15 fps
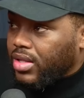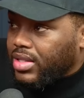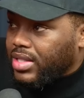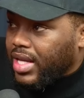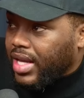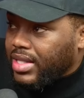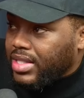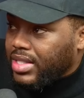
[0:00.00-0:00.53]

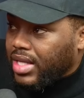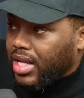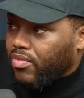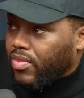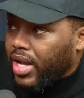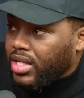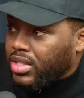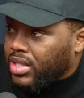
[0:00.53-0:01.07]
10 cent
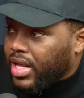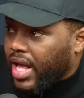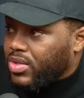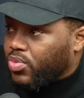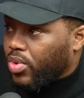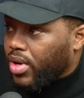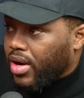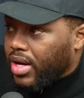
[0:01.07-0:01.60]
range, that's
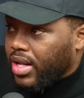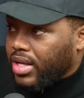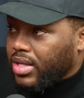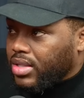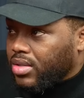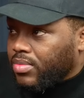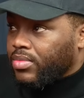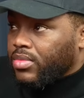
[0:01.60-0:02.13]
where it
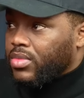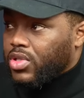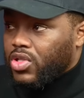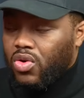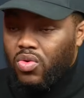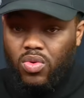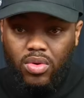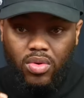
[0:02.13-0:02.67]
is.
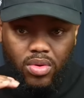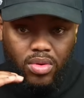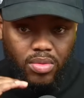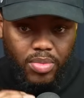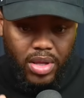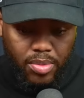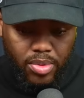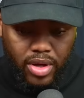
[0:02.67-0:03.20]
So
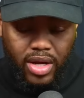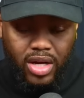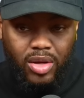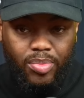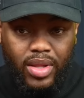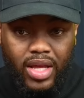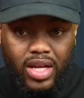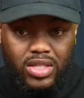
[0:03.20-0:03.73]
people are gonna
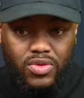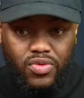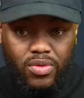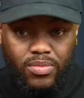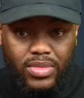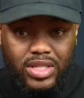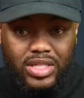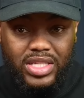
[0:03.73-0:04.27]
play this
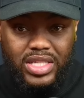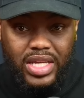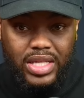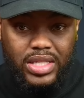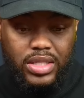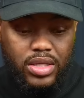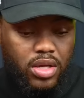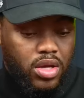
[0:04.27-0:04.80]
from
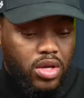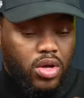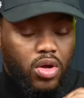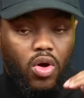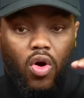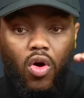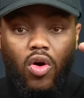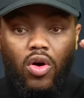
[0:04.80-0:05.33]
6
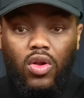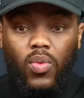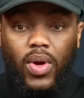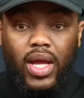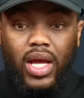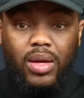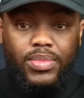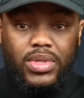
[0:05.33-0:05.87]
all the way
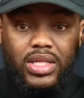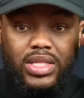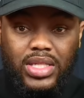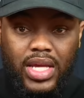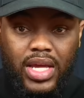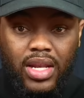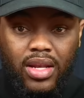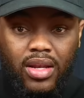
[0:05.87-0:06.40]
up to
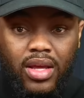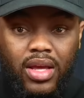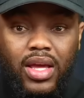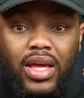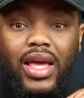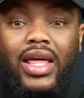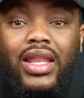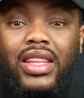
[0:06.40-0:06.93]
10.
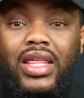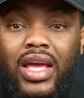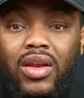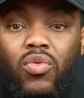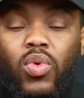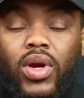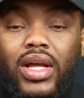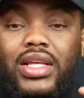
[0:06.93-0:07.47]
And then
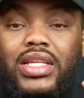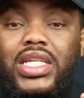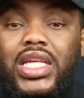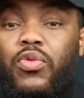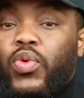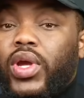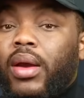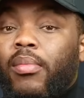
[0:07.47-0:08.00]
we're gonna see if
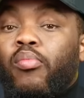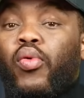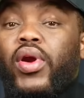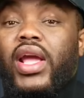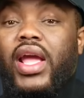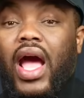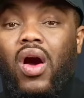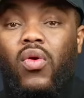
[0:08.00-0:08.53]
we can
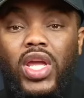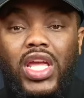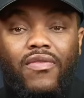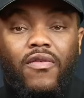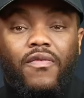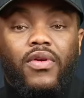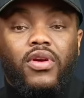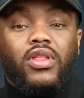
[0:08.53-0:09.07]
break out even
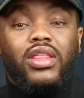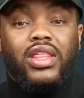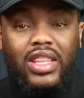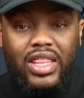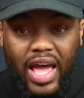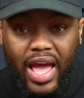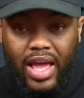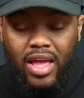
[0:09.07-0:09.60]
further than
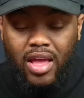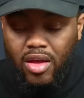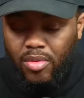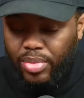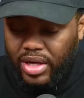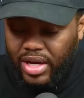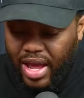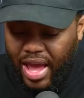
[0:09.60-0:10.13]
that.
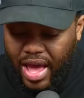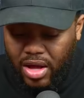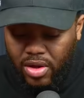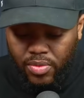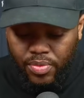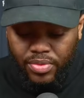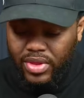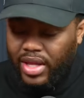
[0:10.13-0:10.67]
But now
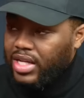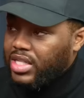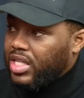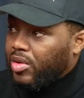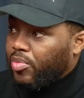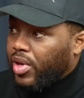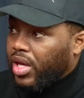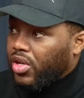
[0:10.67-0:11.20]
that
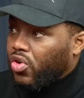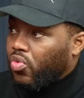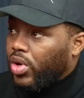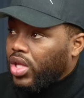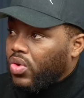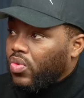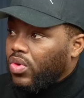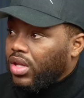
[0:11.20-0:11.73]
Shiba Inu, when
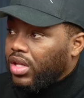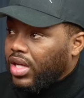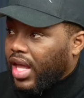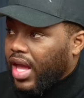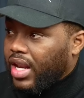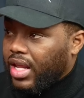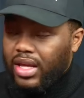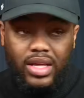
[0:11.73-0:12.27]
you look
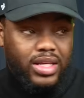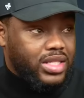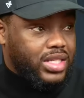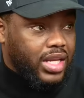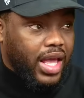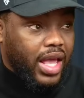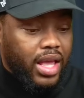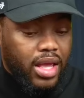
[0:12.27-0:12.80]
at it
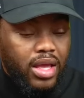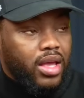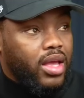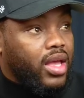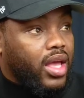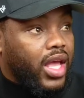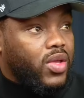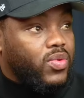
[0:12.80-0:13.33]
today
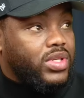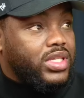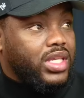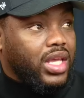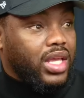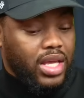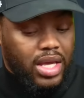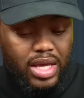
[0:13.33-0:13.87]
and you
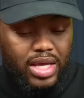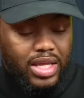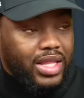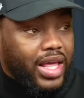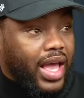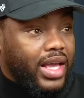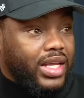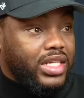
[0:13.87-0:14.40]
see
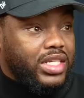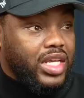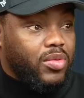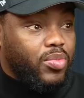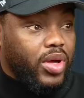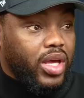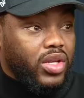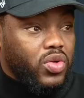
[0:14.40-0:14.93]
that
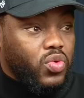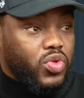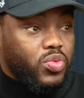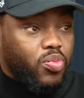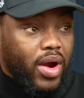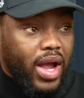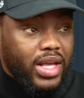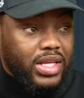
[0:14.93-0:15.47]
Shiba Inu's
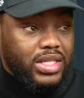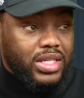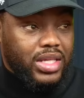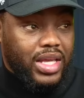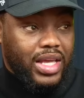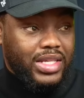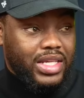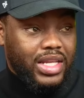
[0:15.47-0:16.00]
price
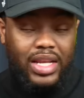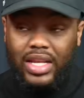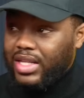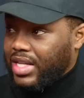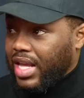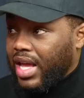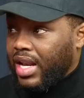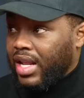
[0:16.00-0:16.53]
isn't
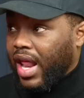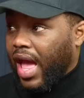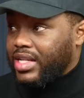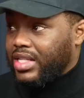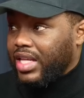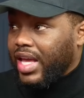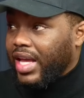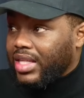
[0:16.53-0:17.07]
10, it
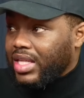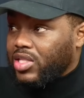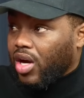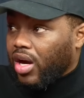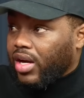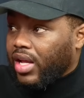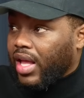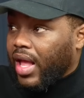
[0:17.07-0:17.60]
actually hit the
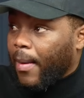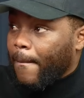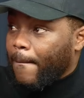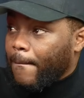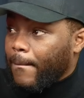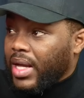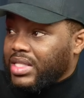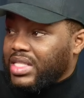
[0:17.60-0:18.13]
target and
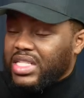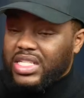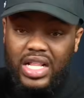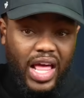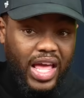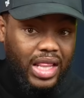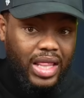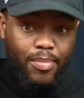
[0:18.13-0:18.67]

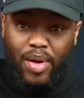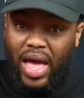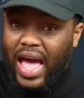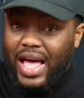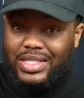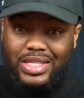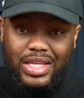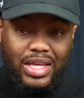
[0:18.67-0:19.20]
slightly
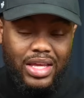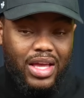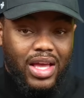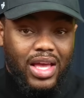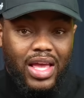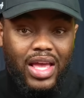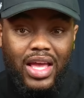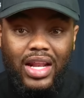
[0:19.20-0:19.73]
passed it
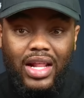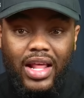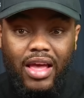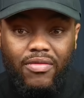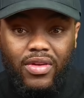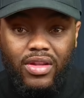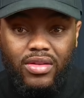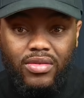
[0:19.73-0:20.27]
and hit
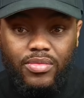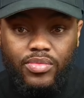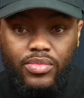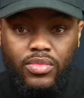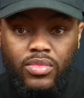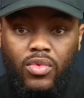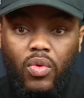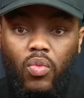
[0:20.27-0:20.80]
11.
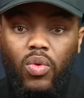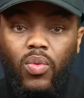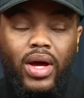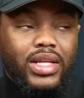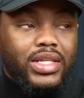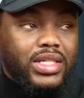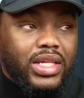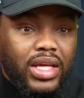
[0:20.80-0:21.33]
We
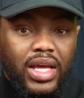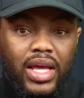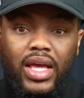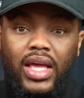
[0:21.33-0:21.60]
wanna see,